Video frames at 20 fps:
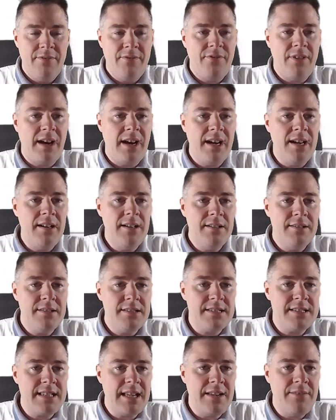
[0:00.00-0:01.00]
file,
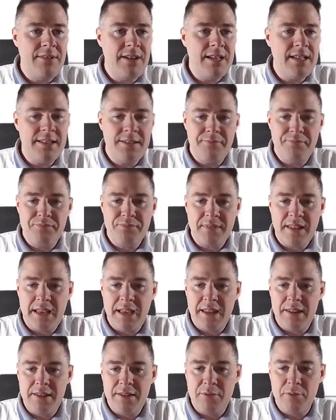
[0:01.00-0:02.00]
save it,
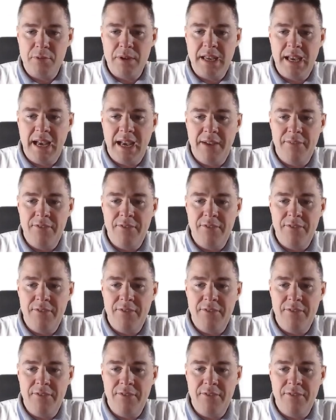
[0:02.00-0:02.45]
and we have